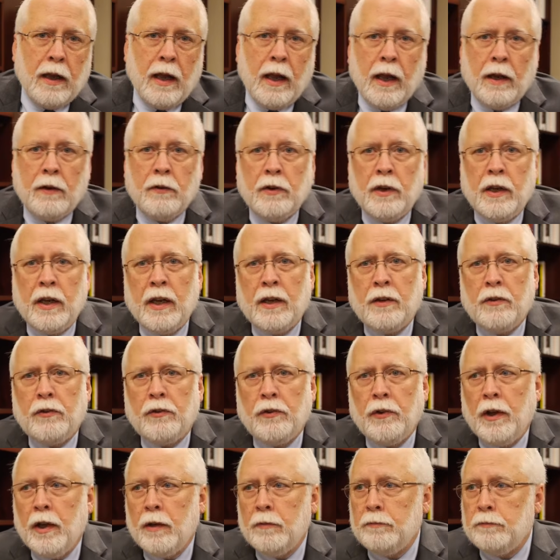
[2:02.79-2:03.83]
And it's,
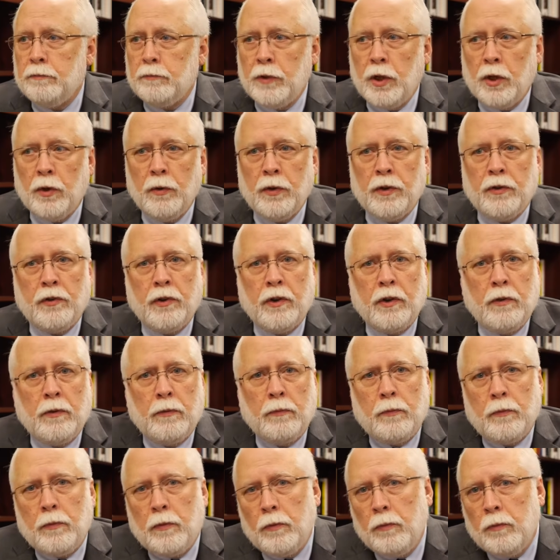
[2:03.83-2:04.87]

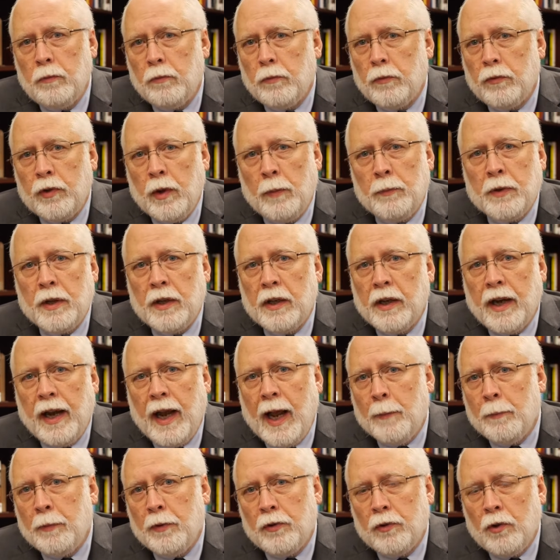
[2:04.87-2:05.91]
something that
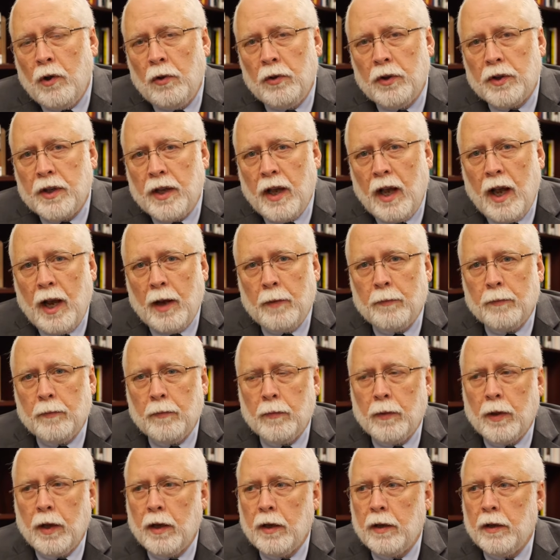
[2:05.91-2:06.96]
happens all the time.
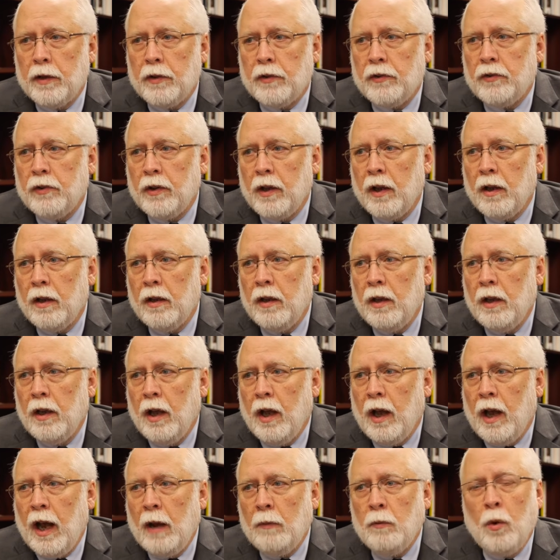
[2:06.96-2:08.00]

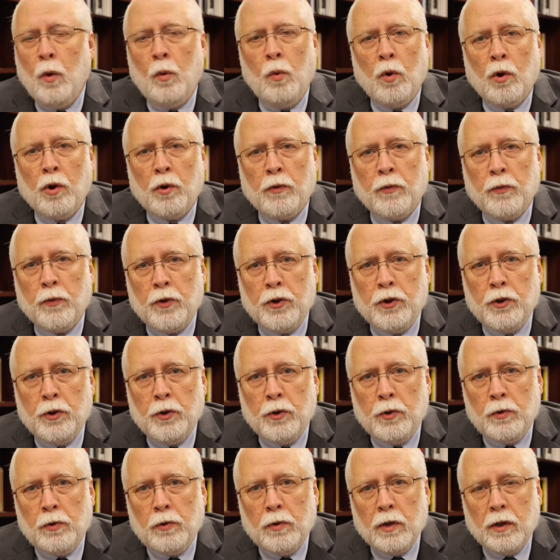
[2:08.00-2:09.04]
I will work for
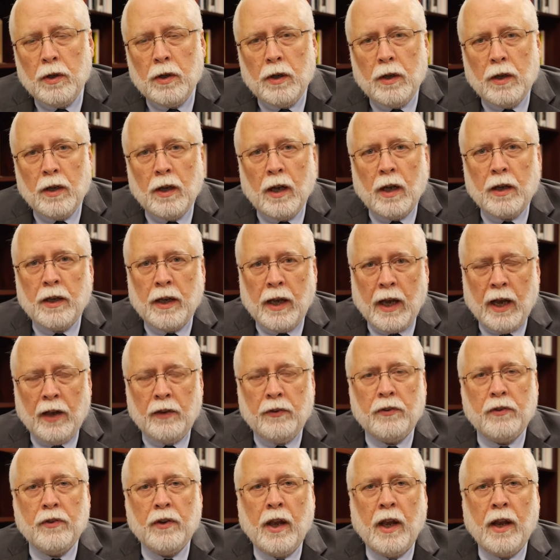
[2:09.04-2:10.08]
you,
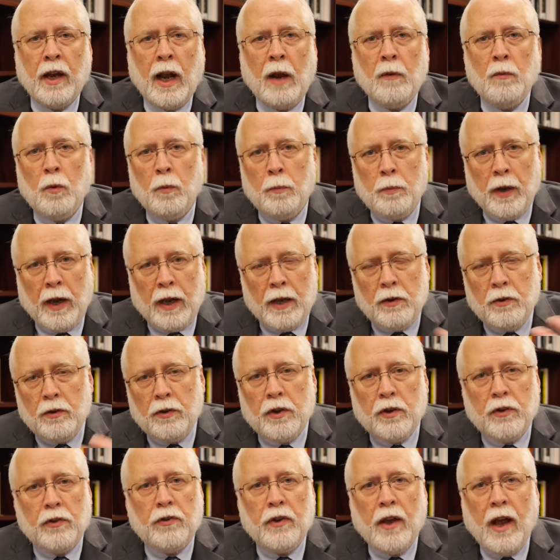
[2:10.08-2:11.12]
yes, and I will pay you
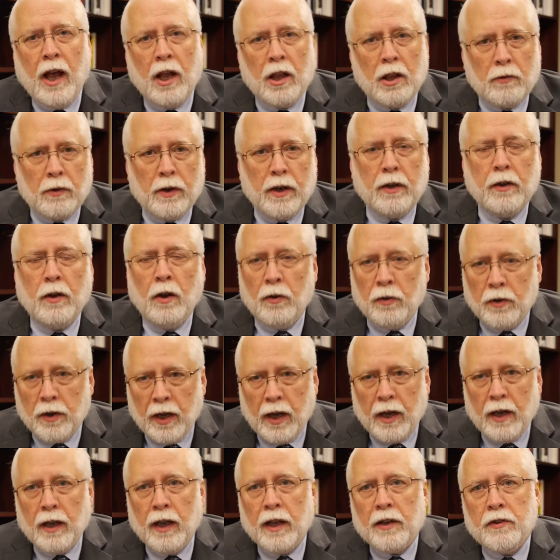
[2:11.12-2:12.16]
this salary.
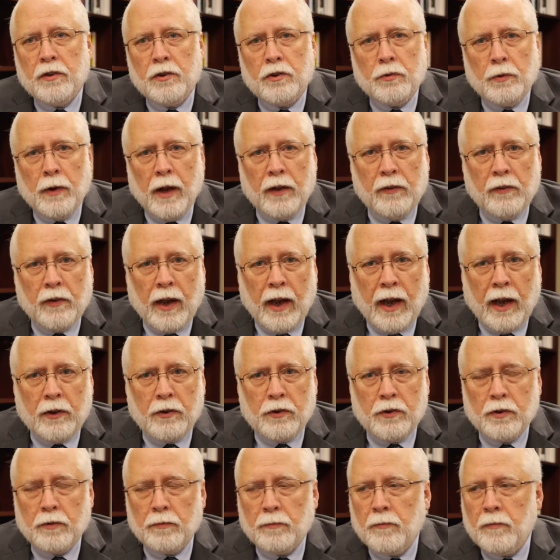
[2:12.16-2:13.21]
Okay, that's a
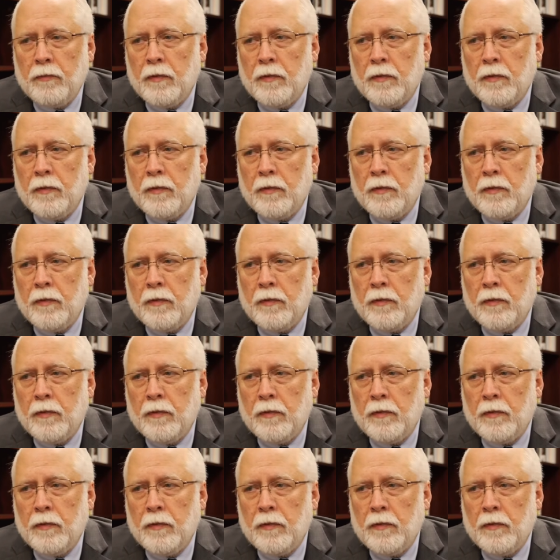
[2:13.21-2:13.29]
transaction.